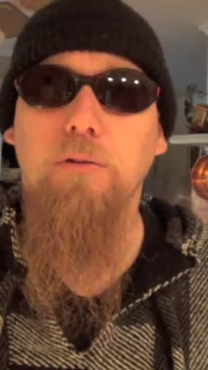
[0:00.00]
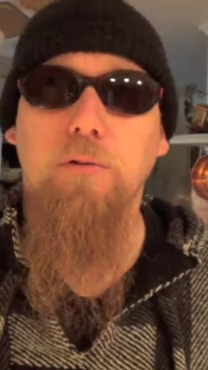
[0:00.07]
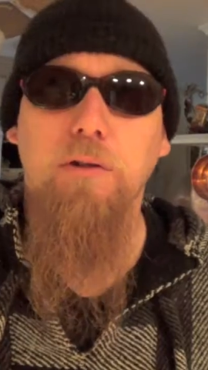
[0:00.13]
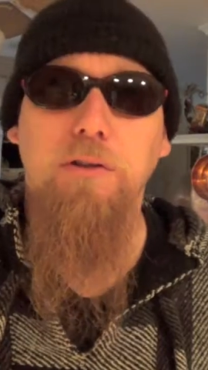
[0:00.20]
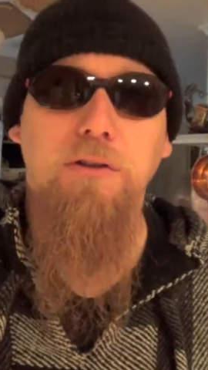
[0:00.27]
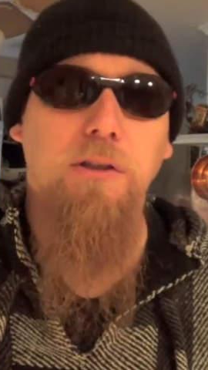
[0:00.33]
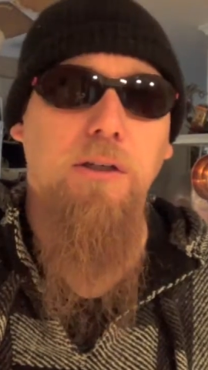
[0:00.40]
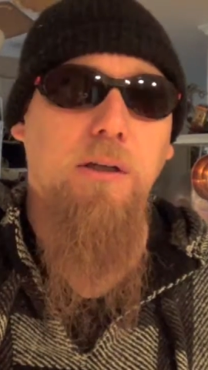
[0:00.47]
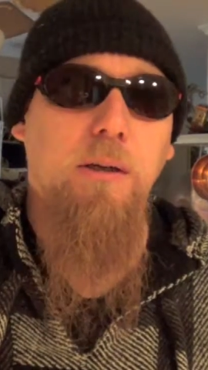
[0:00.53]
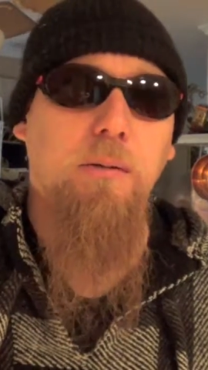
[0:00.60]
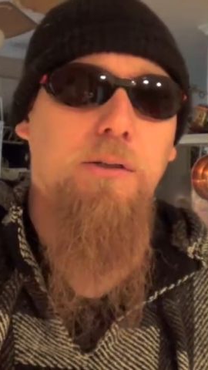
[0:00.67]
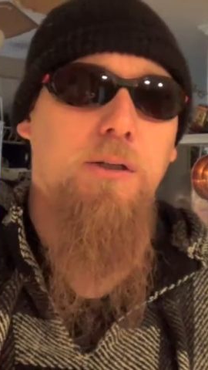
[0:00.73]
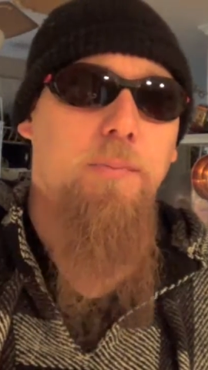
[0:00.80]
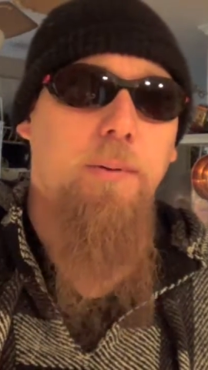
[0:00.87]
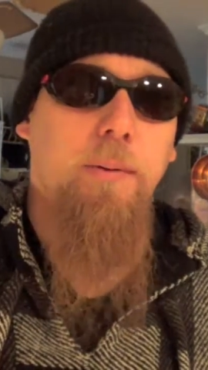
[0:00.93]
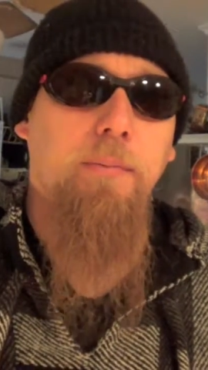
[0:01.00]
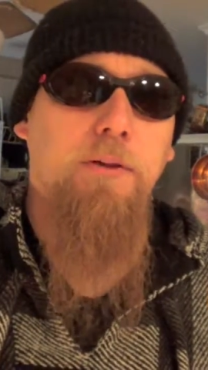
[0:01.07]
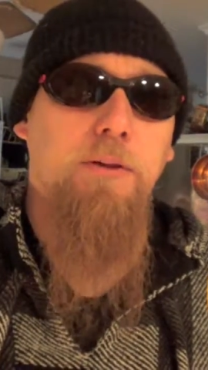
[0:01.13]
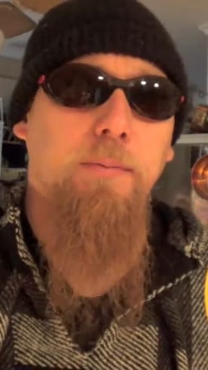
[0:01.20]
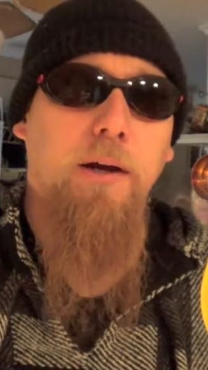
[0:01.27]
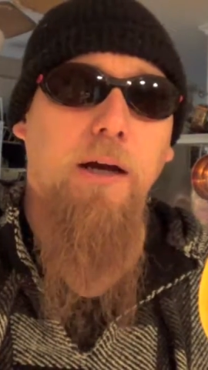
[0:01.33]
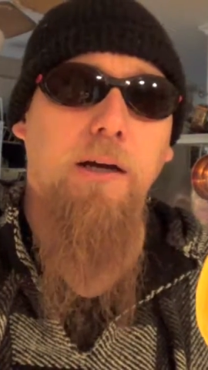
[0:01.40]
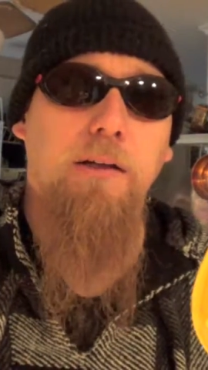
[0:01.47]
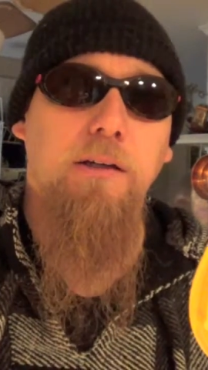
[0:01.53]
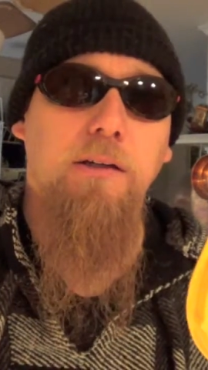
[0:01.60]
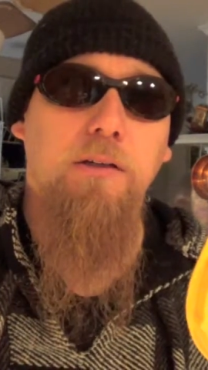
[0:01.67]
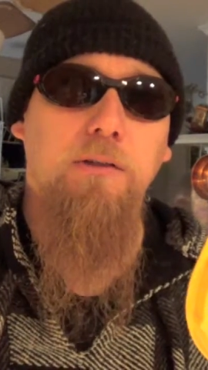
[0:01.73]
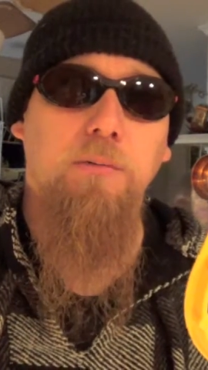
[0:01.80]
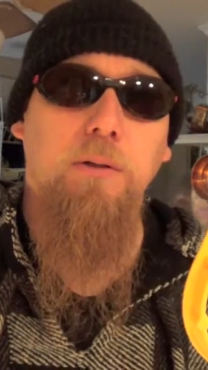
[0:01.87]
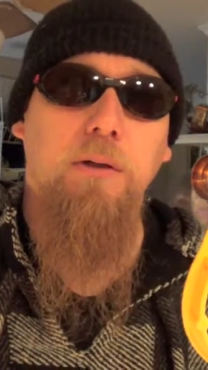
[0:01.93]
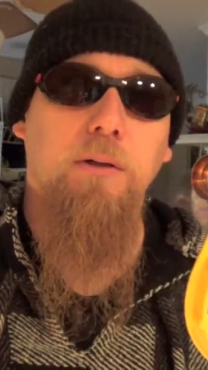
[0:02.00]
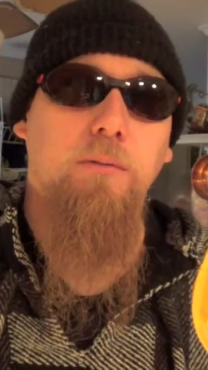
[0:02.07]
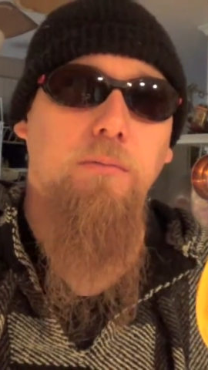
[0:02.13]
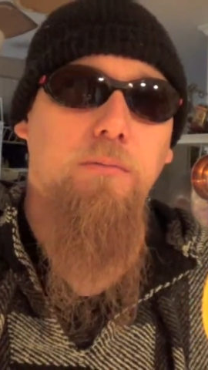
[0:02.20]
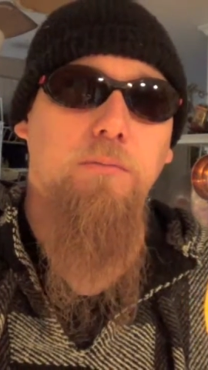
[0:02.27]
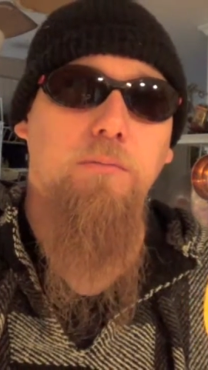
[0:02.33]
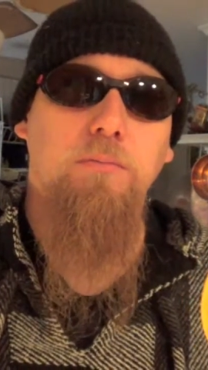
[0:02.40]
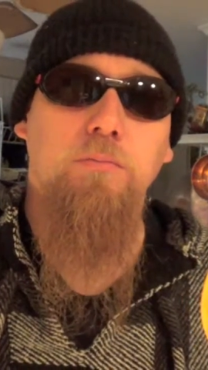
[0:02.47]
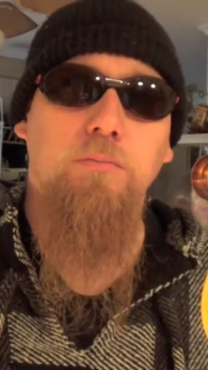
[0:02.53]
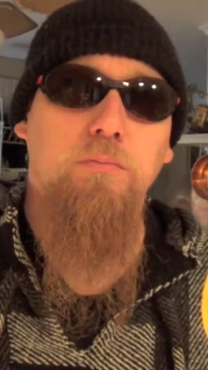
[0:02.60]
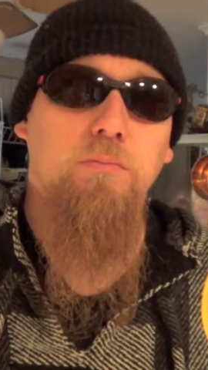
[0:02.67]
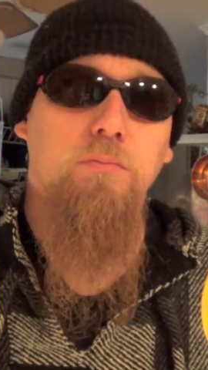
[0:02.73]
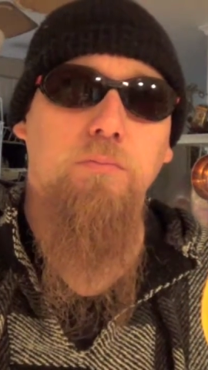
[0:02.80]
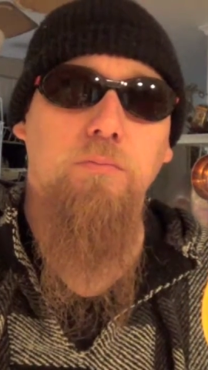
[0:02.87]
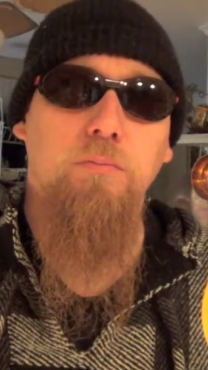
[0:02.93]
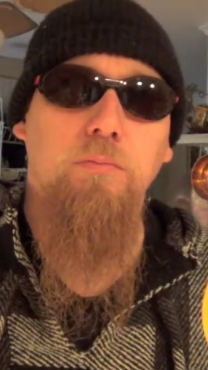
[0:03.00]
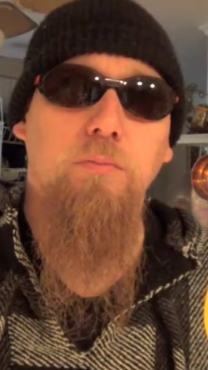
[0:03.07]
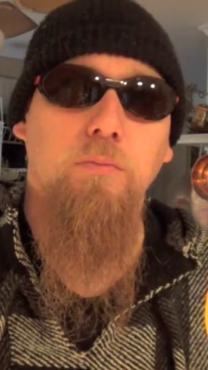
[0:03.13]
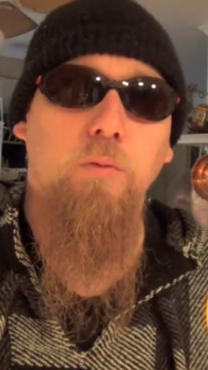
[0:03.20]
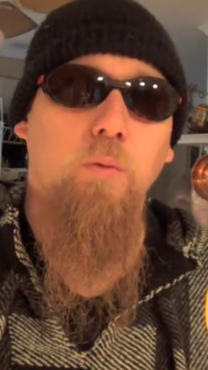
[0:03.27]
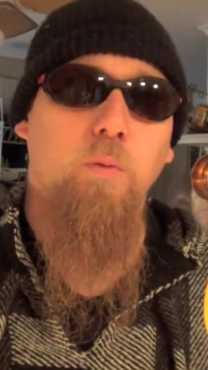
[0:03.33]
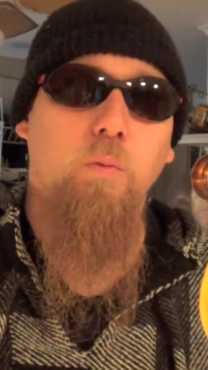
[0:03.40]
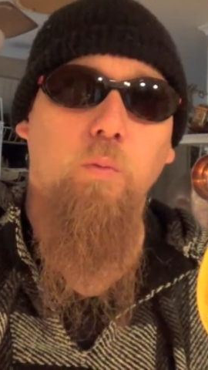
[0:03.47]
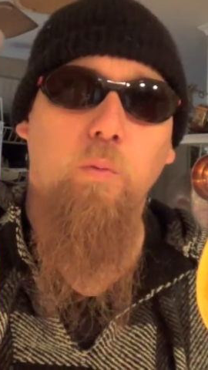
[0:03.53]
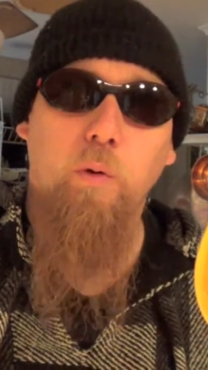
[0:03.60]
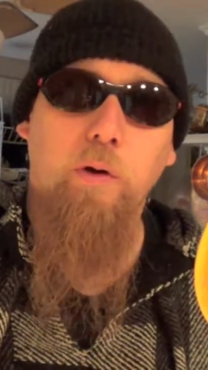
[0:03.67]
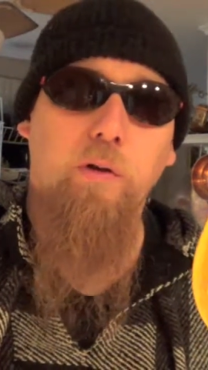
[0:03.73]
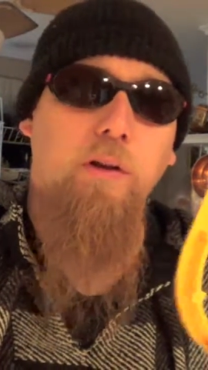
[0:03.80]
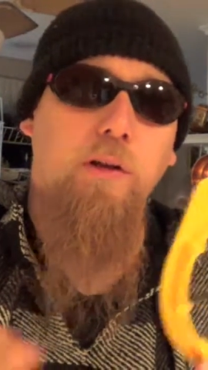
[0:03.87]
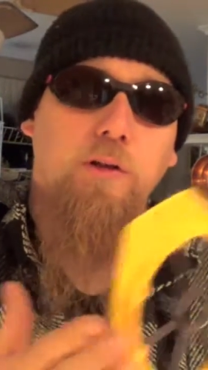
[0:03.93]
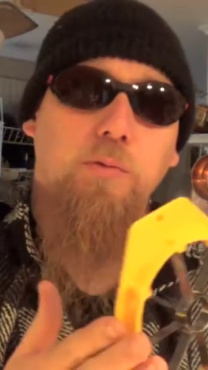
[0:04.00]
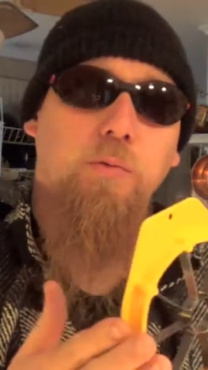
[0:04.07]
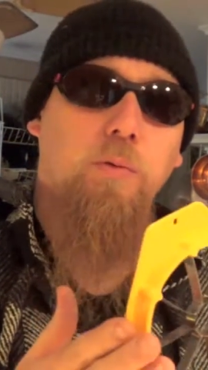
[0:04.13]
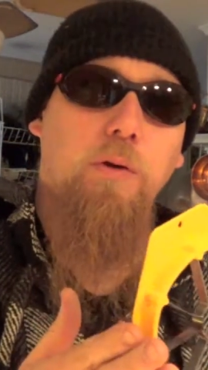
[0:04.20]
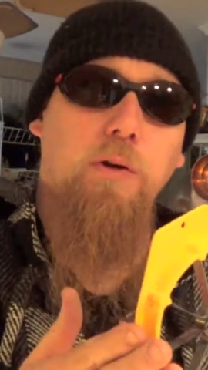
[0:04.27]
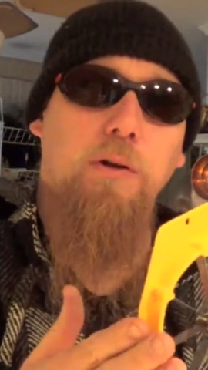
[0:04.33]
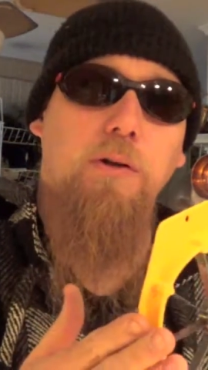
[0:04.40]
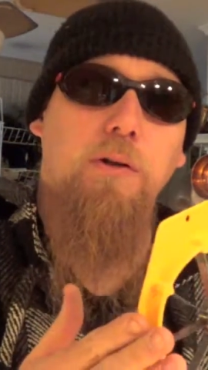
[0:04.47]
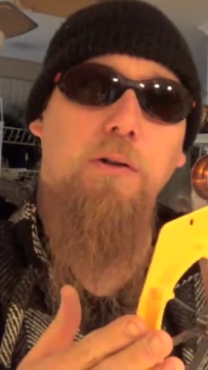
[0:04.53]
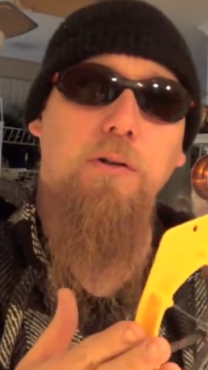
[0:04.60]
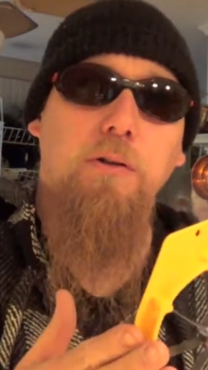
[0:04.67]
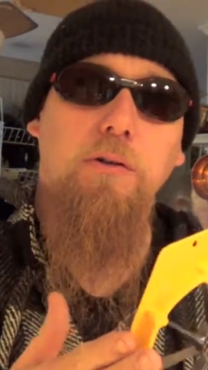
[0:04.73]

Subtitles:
question that comes to people's mind is, well, will this work